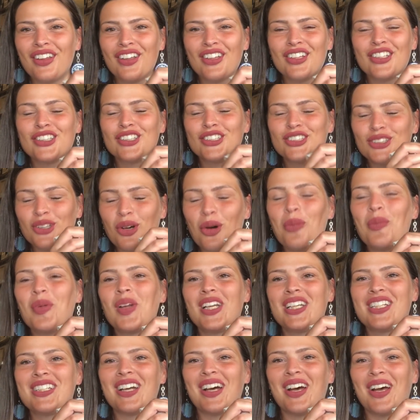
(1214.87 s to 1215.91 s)
so
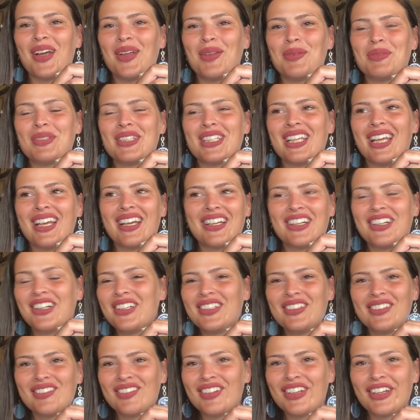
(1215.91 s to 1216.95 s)
many times.
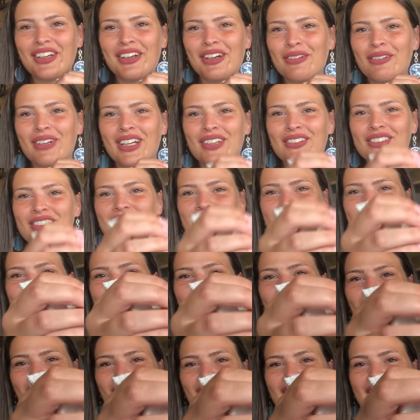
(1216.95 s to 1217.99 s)
Couldn't figure out what I was doing
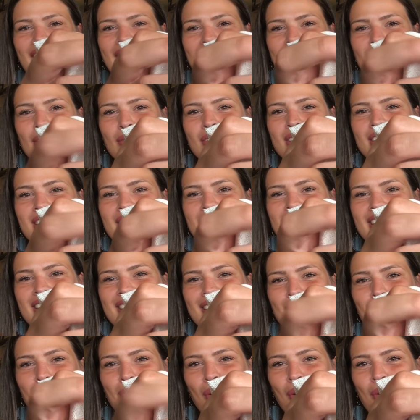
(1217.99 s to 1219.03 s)
wrong. It was this
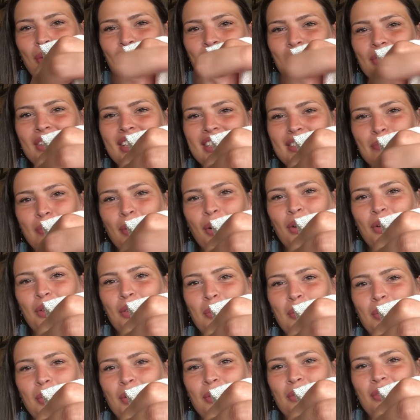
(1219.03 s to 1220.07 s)
bow, this part of the
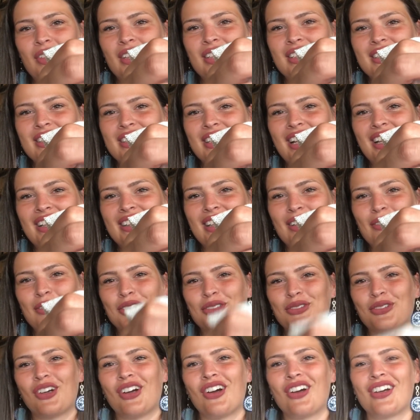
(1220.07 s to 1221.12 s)
bow, this side that was
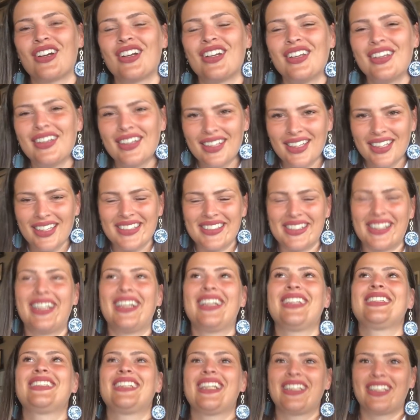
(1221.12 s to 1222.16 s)
wrong. So then I
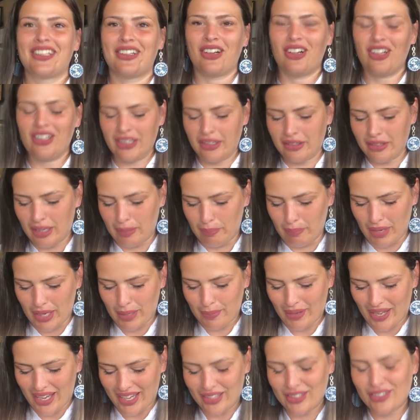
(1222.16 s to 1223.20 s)
had to take it all out, and my
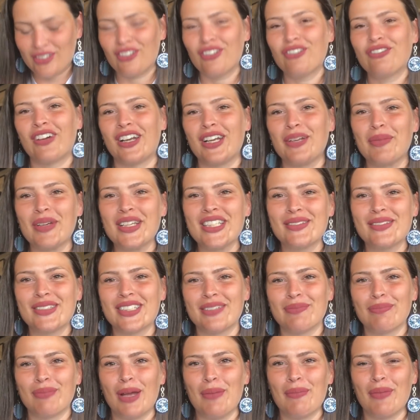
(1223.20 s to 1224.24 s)
back, it's so funny,
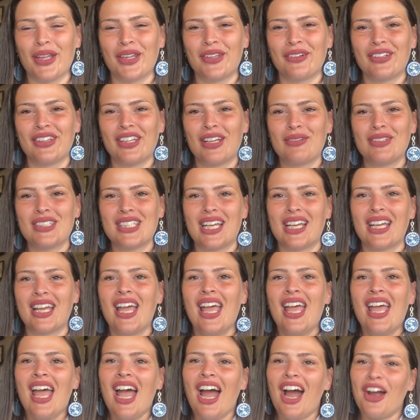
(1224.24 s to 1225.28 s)
my mother-in-law was like,
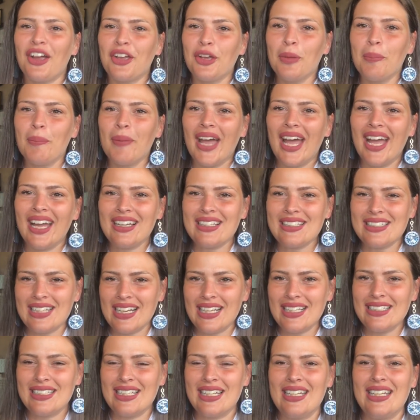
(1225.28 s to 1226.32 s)
are your backs
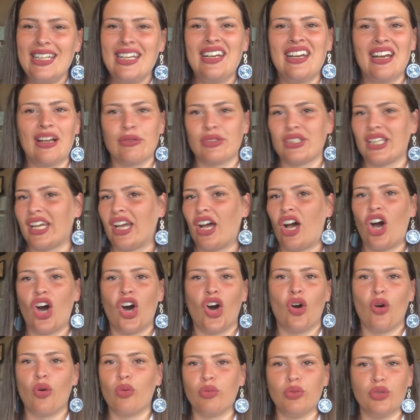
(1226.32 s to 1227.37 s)
nice and neat? And I was like,
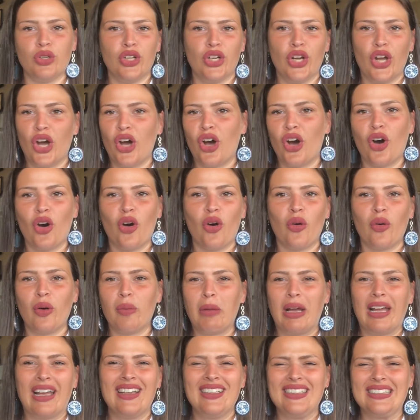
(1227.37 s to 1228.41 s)
oh no. I'm
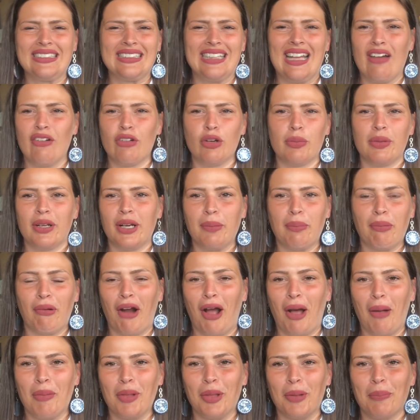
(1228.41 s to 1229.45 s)
like, it's never been a
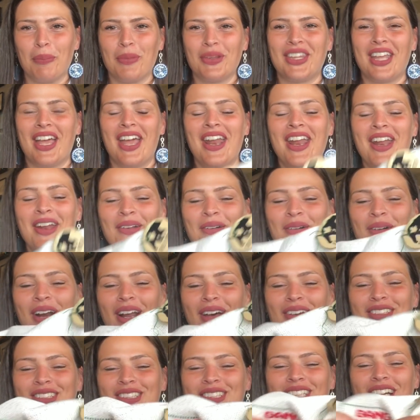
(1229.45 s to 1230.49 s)
problem. But then when I
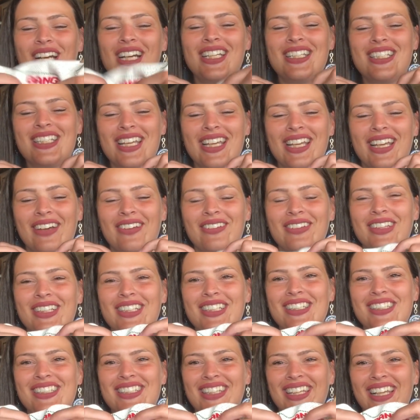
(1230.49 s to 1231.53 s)
was trying to take out
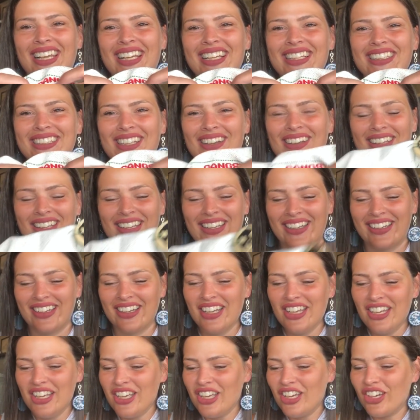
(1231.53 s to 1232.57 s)
these things, I like
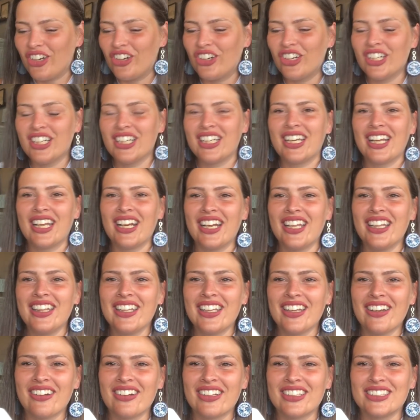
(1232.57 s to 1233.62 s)
couldn't get in
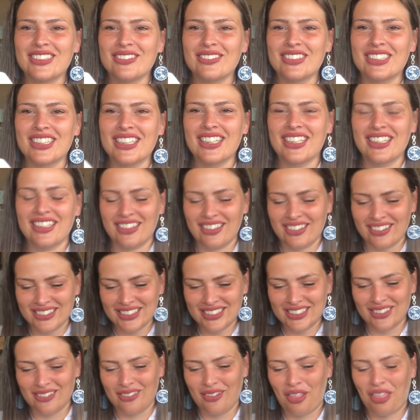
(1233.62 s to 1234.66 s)
there because it was like
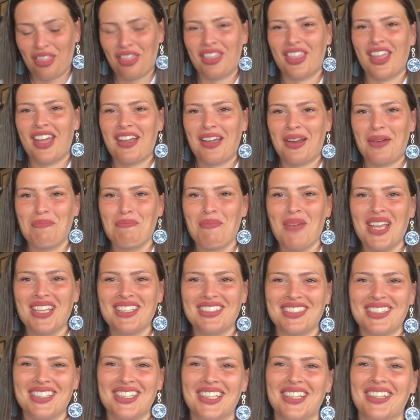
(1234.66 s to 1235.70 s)
so thick and
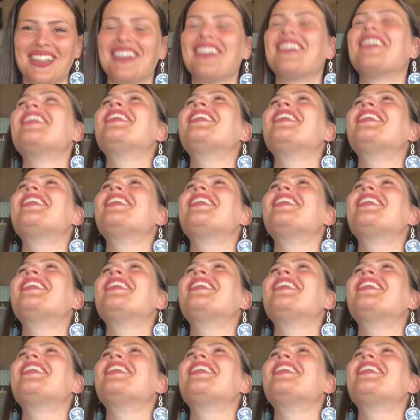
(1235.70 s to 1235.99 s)
messy, and